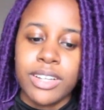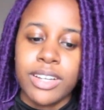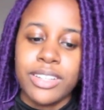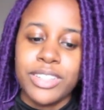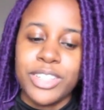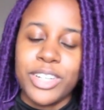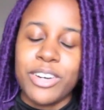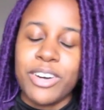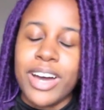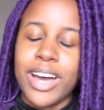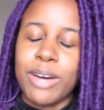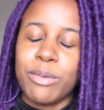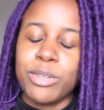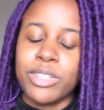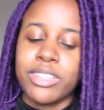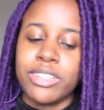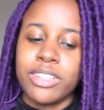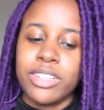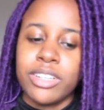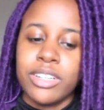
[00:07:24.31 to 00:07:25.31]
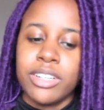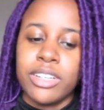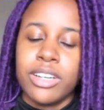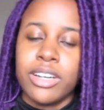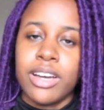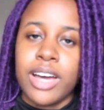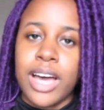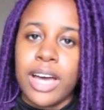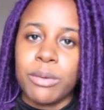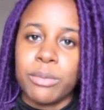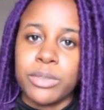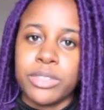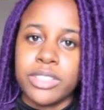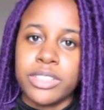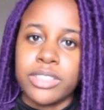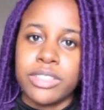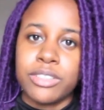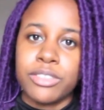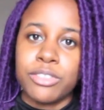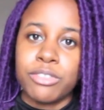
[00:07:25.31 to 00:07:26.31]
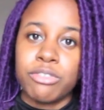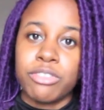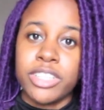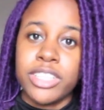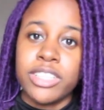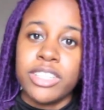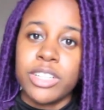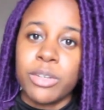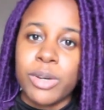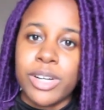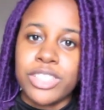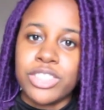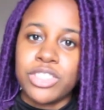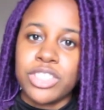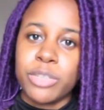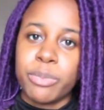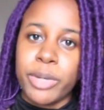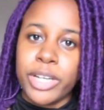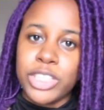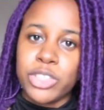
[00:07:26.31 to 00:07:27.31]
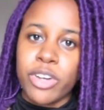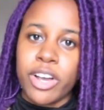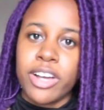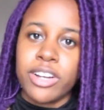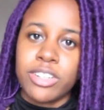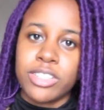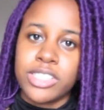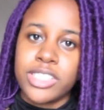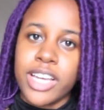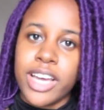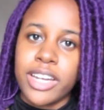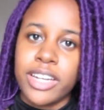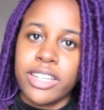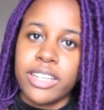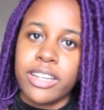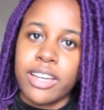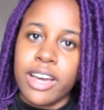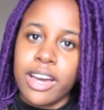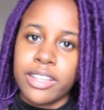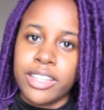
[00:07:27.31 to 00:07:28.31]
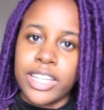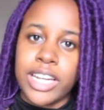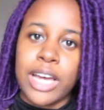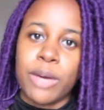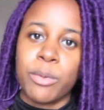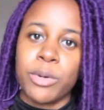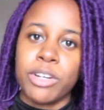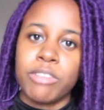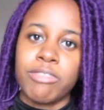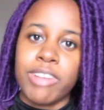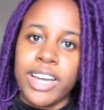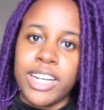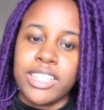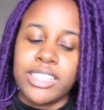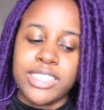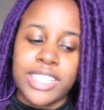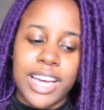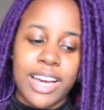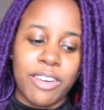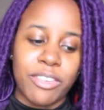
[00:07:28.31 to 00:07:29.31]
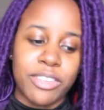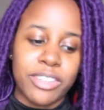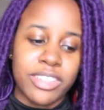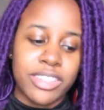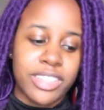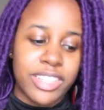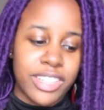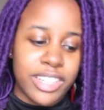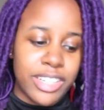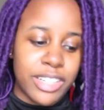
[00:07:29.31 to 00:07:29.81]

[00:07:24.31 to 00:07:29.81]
you know I would I would read the question make sure I understand it and then I would write it down